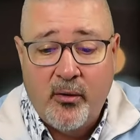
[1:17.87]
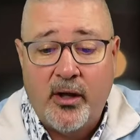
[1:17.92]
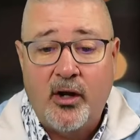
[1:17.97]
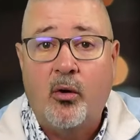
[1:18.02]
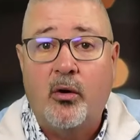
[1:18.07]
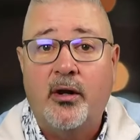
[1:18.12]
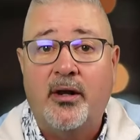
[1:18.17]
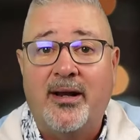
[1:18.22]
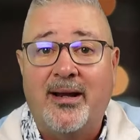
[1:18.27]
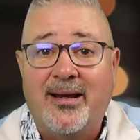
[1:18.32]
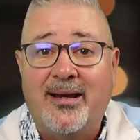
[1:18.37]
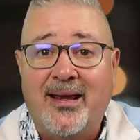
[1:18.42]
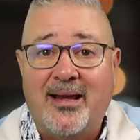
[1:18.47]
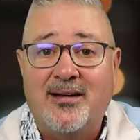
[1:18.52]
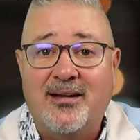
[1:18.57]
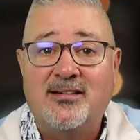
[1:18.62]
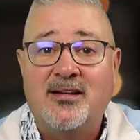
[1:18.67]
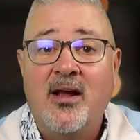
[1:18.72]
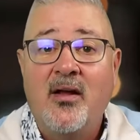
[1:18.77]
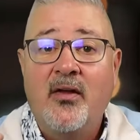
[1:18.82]
in order to
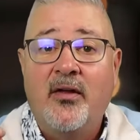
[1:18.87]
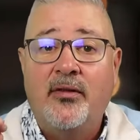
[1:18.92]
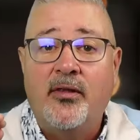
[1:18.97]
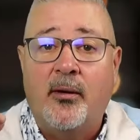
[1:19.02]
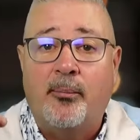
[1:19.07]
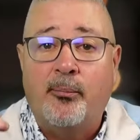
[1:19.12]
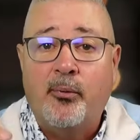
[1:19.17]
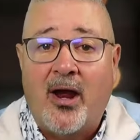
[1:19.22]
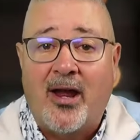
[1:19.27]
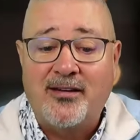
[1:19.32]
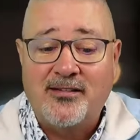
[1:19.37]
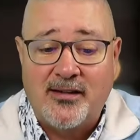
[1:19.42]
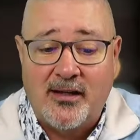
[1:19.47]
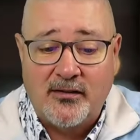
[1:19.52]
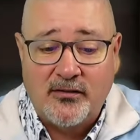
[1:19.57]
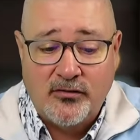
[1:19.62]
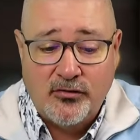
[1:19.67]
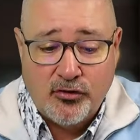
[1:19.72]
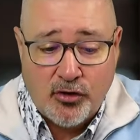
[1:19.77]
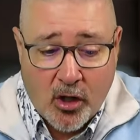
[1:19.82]
get the
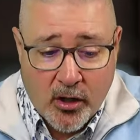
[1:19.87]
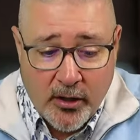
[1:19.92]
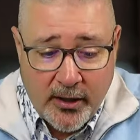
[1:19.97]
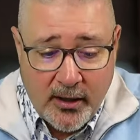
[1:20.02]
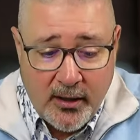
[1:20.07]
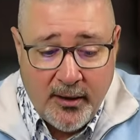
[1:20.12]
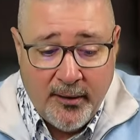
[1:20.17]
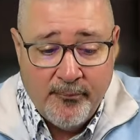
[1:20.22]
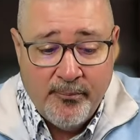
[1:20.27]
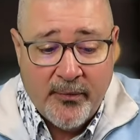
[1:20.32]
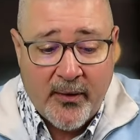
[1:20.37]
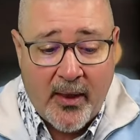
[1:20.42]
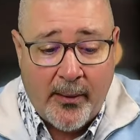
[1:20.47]
process started.